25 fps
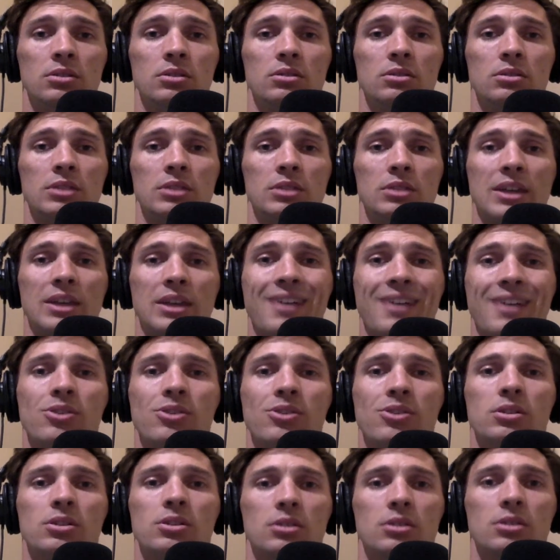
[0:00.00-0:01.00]

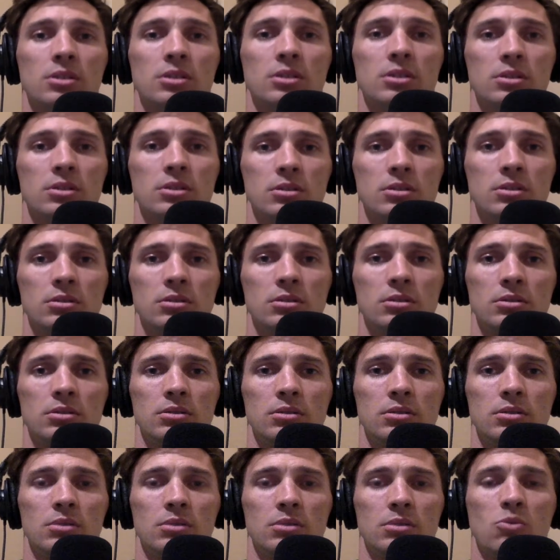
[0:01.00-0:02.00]
character,
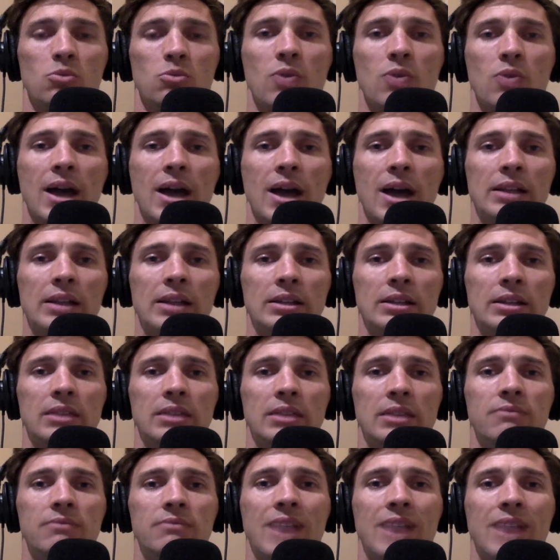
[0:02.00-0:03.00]
the morality, the
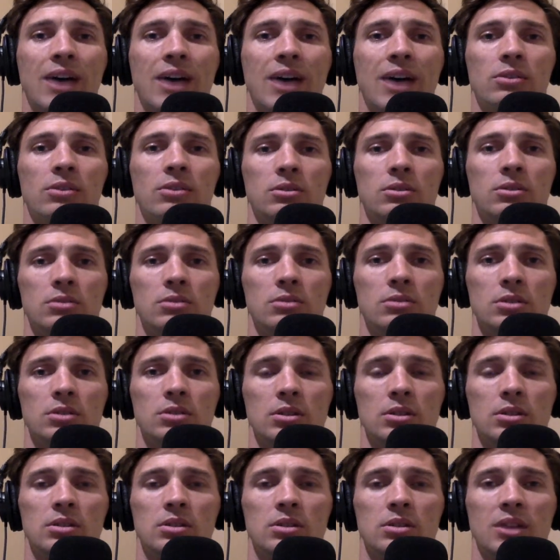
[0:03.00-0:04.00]
values
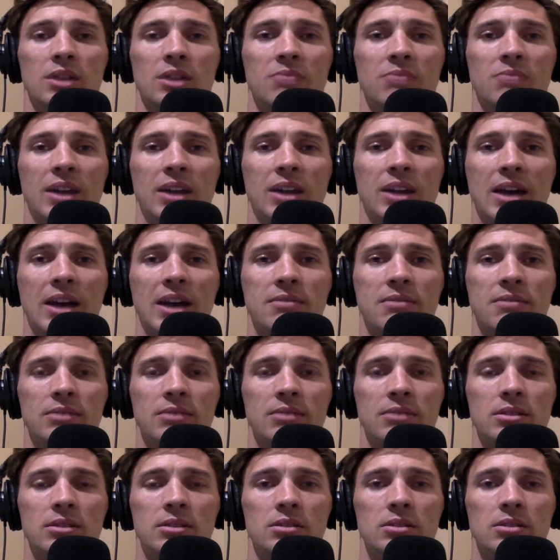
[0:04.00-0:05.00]
inside my
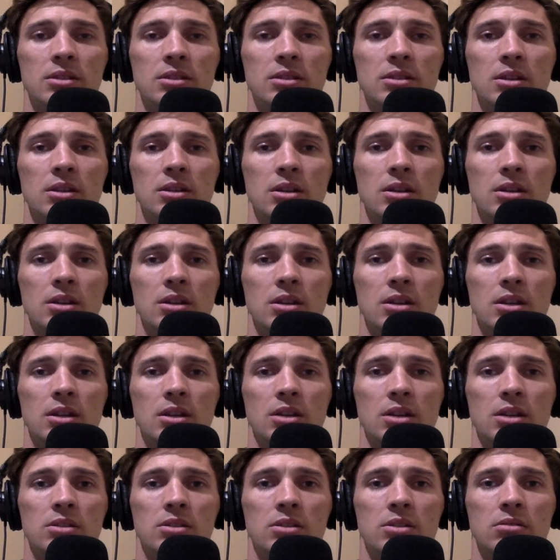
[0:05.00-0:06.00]
athletes.
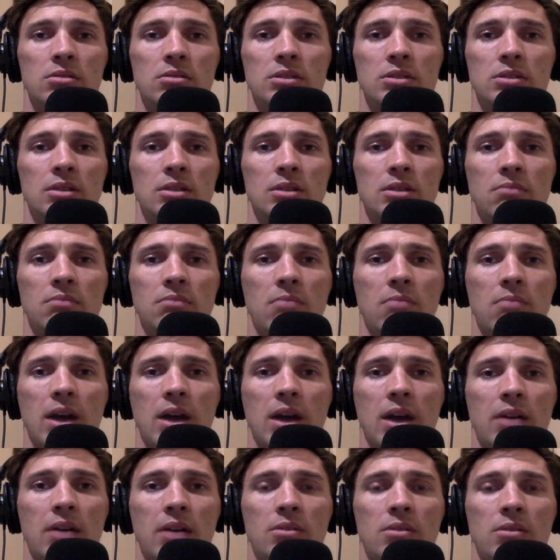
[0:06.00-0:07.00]
And so it didn't matter